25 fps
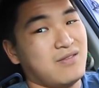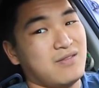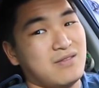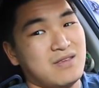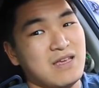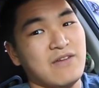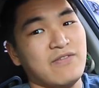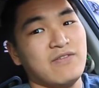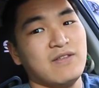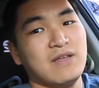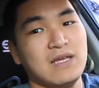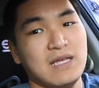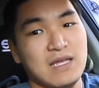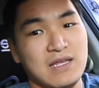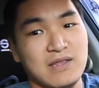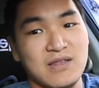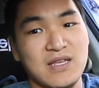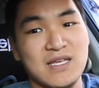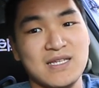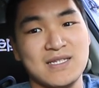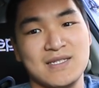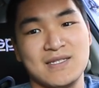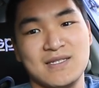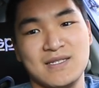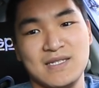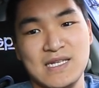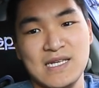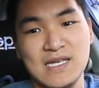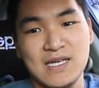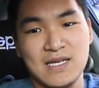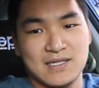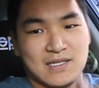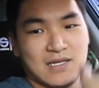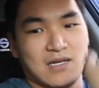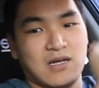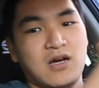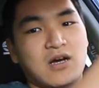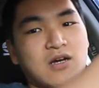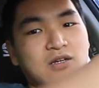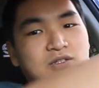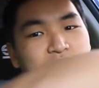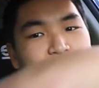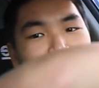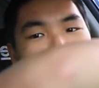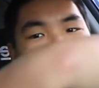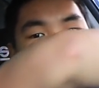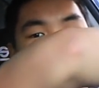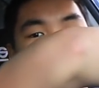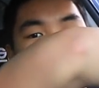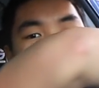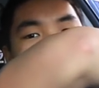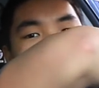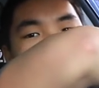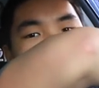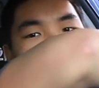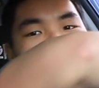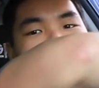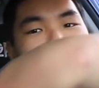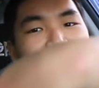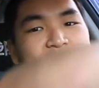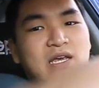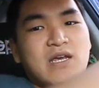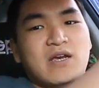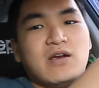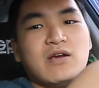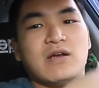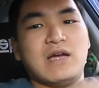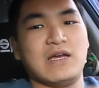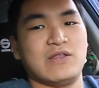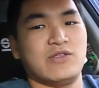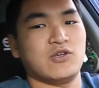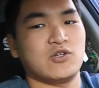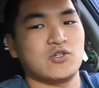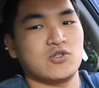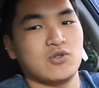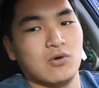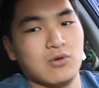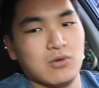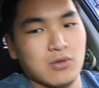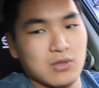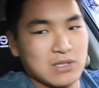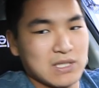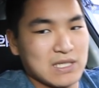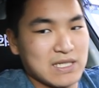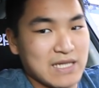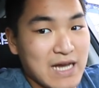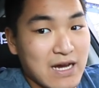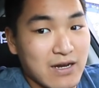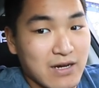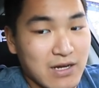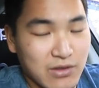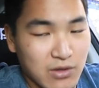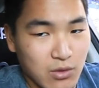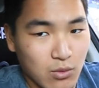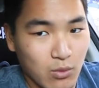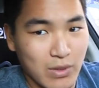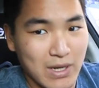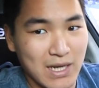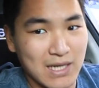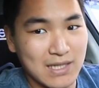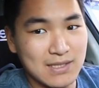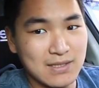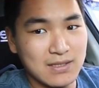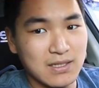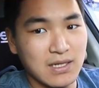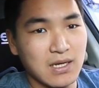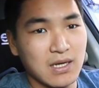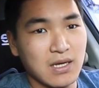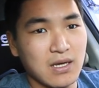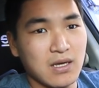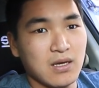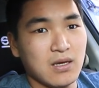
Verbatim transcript: definitely in this seat because it hugs you so much right here at the shoulders and down at the waist